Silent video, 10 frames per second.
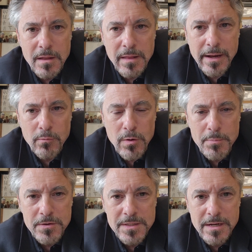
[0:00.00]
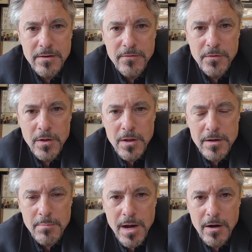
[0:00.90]
like a representative
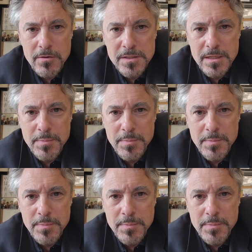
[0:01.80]
democracy